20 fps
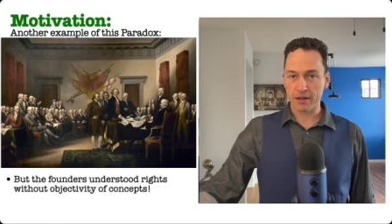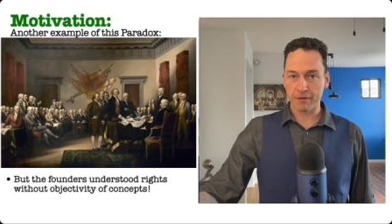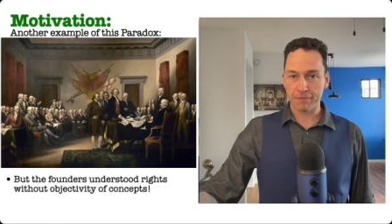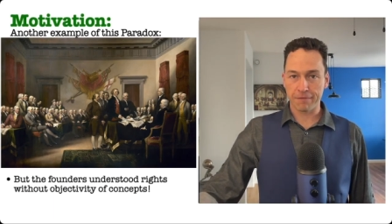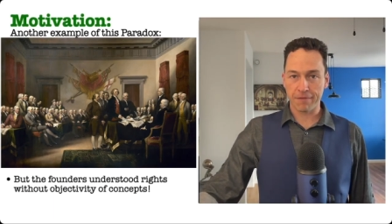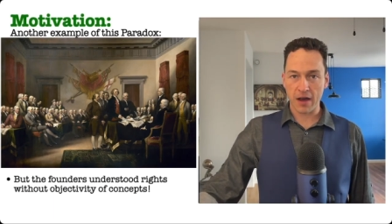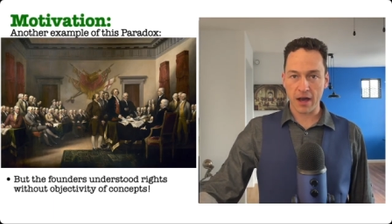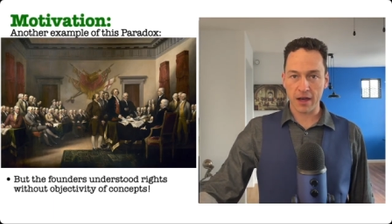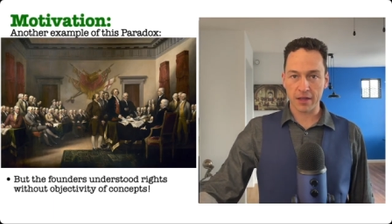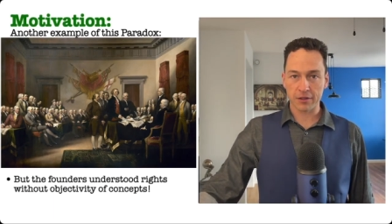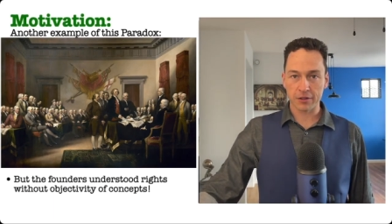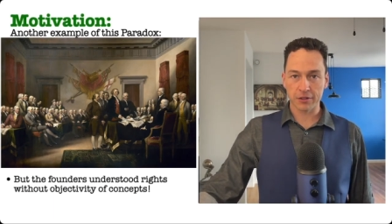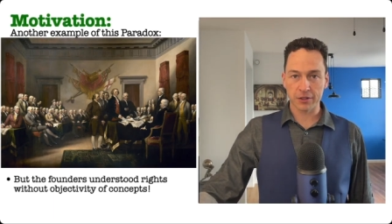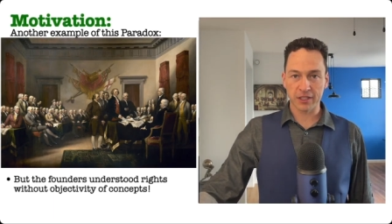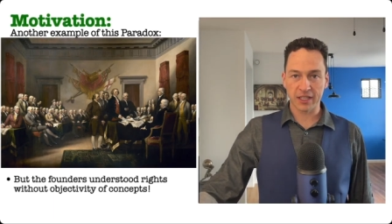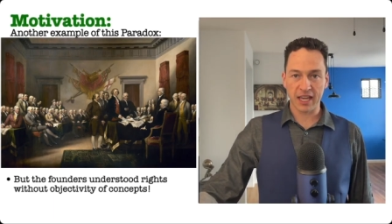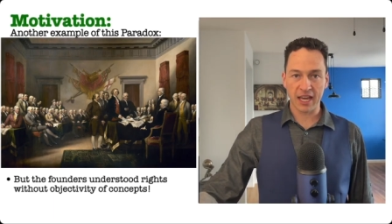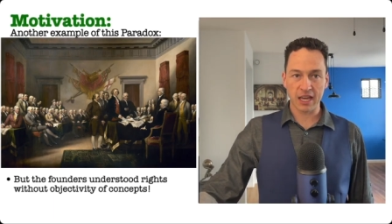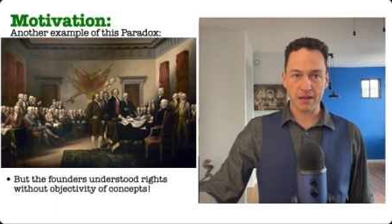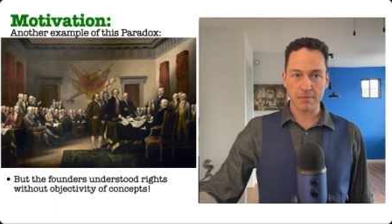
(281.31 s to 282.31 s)
fathers
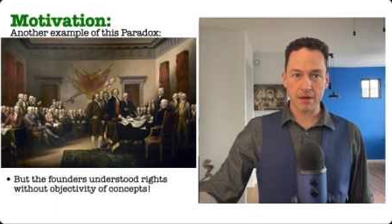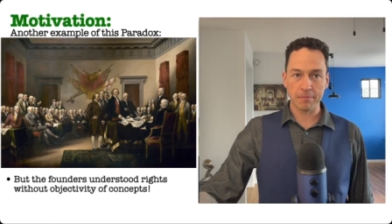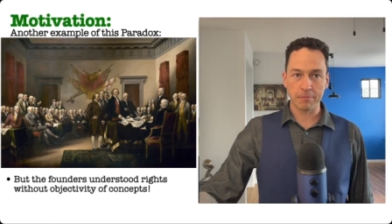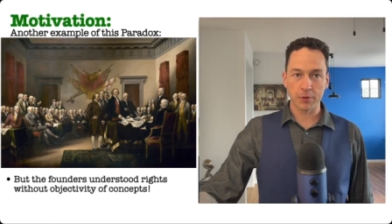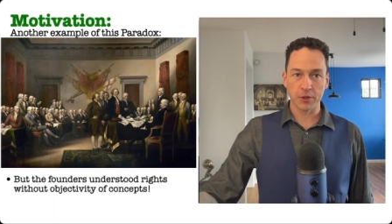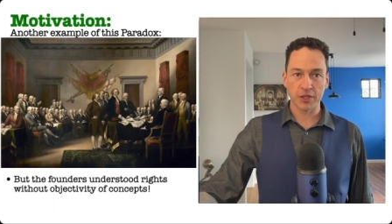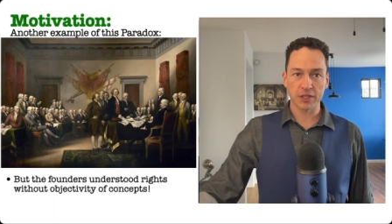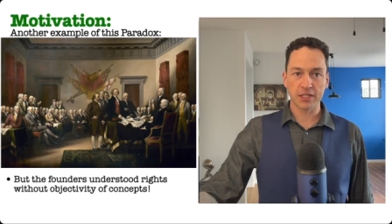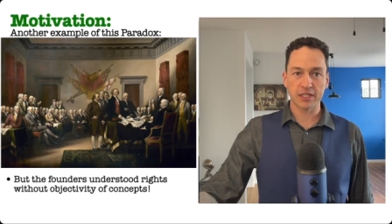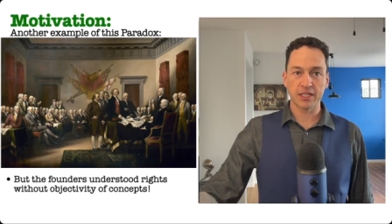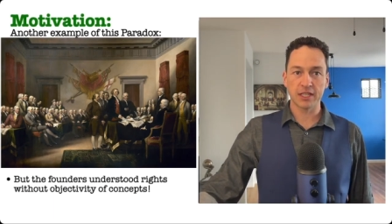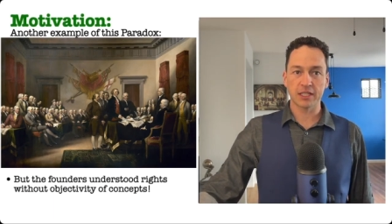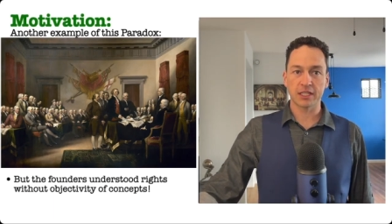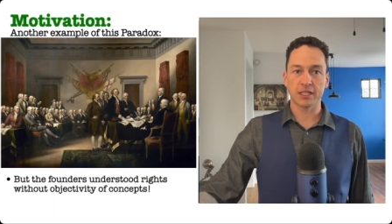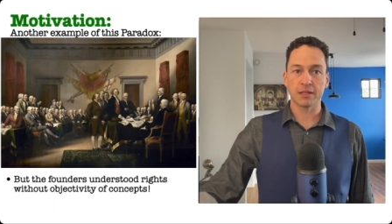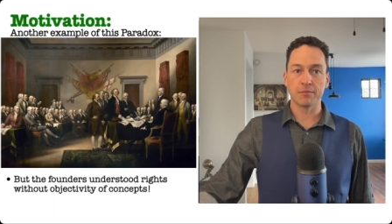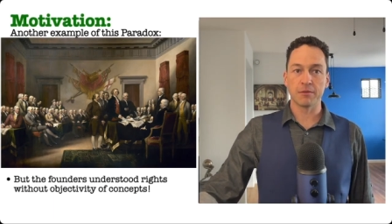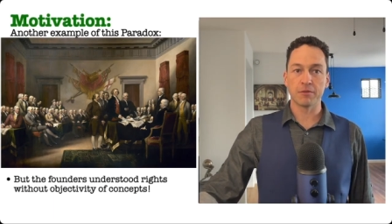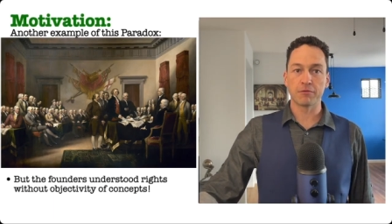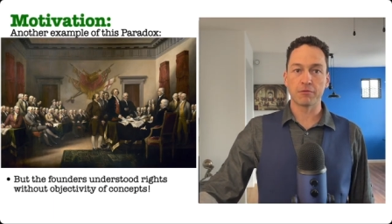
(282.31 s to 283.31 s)
came up with a
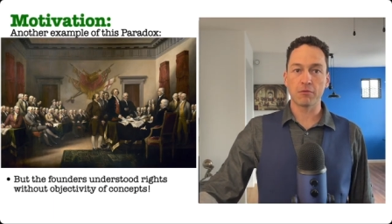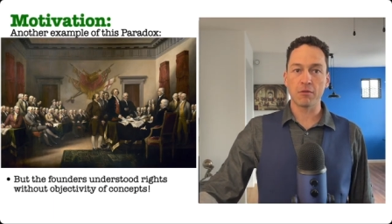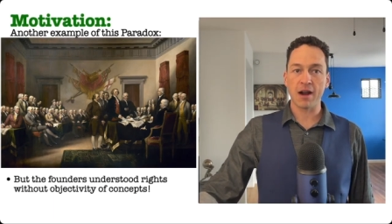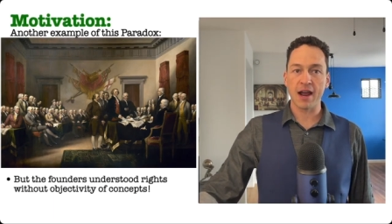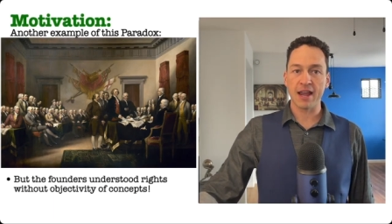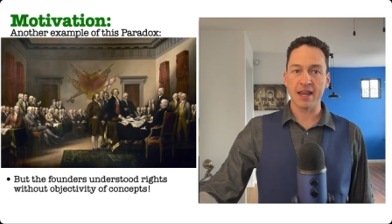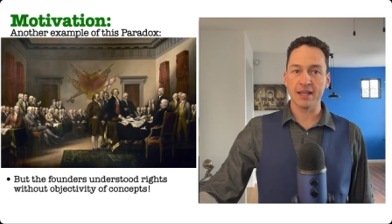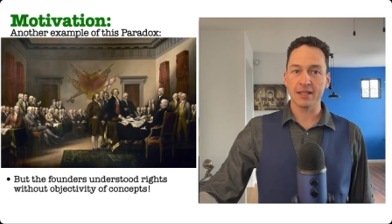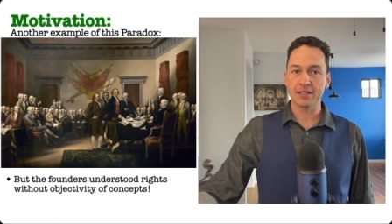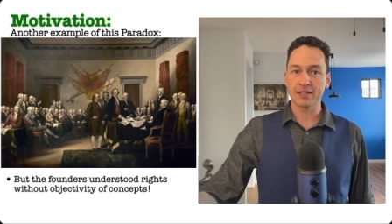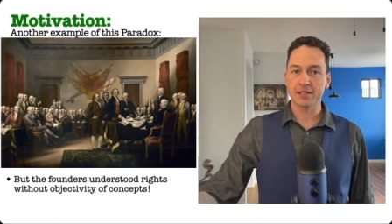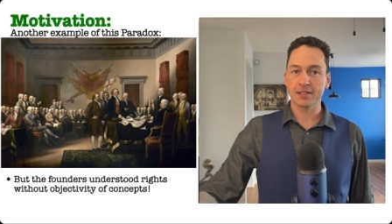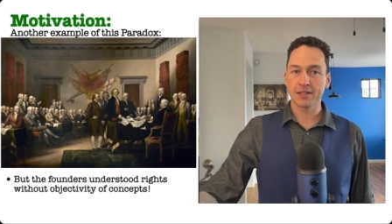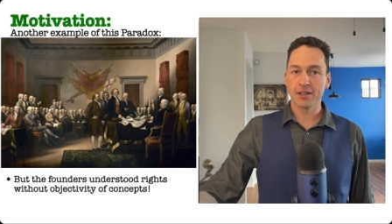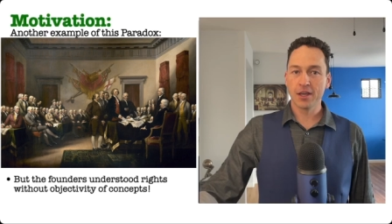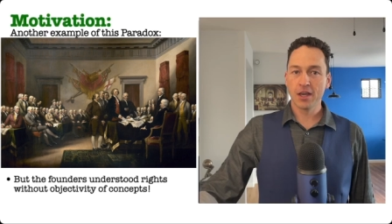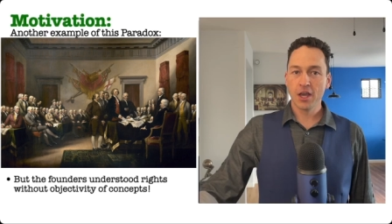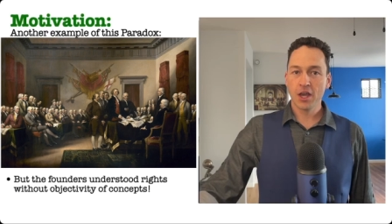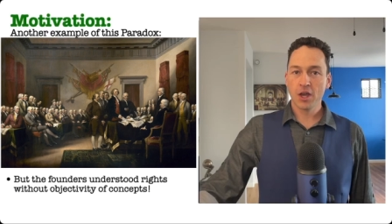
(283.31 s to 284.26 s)
system of rights